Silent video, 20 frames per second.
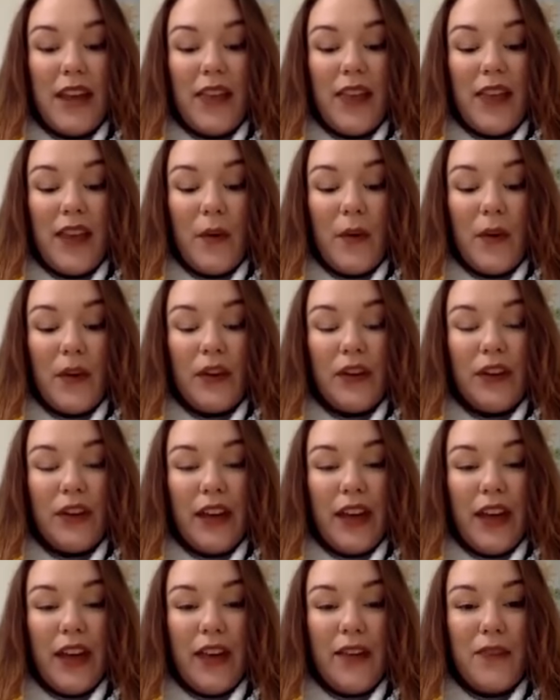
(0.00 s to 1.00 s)
they were
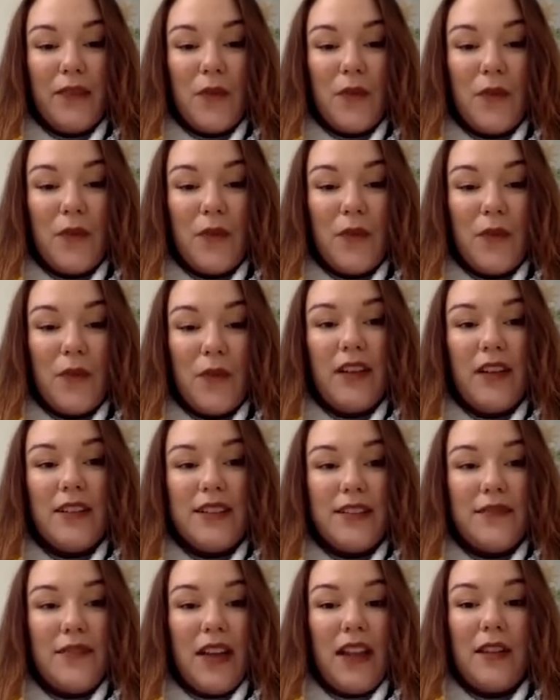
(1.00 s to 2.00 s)
looking for their
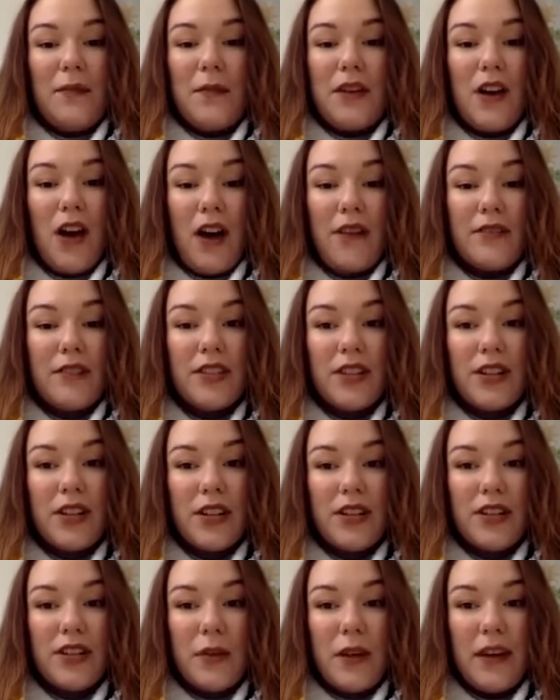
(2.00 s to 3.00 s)
development
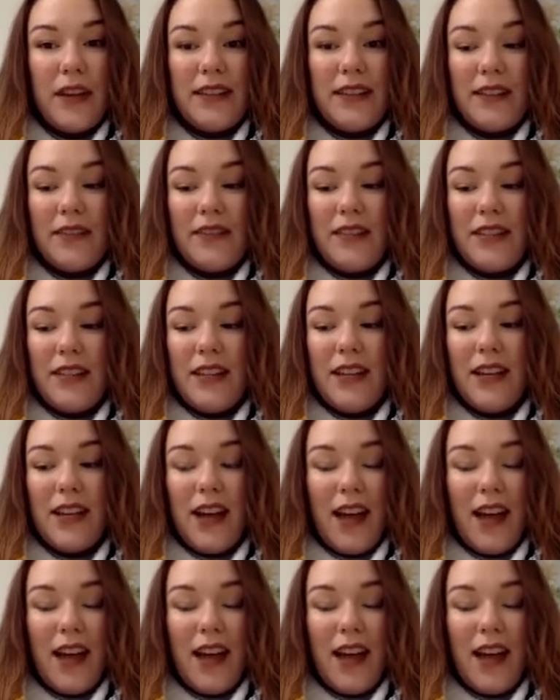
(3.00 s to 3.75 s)
officer in 2017,